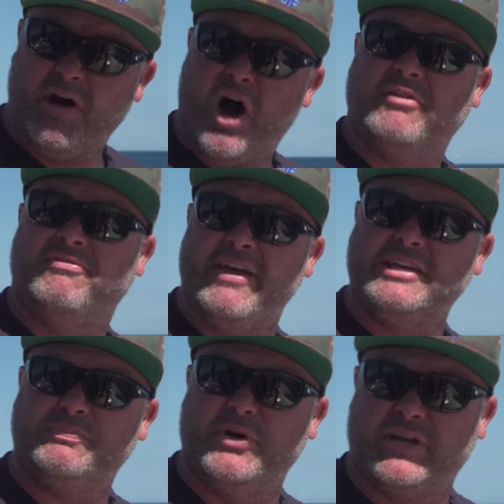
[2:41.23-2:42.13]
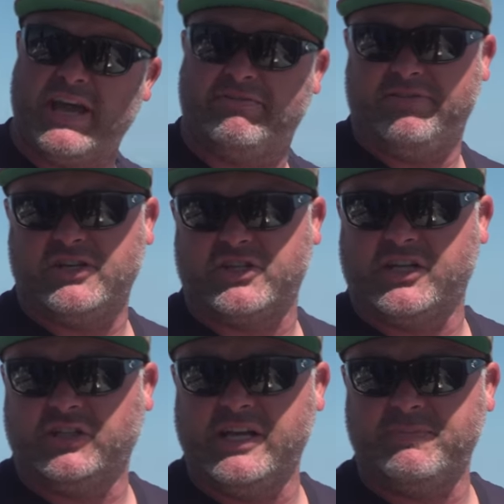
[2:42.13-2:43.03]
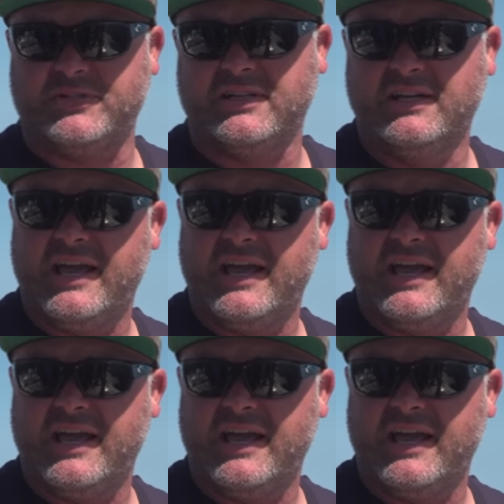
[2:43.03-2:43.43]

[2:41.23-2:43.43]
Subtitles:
on Facebook at Fish Eclipse,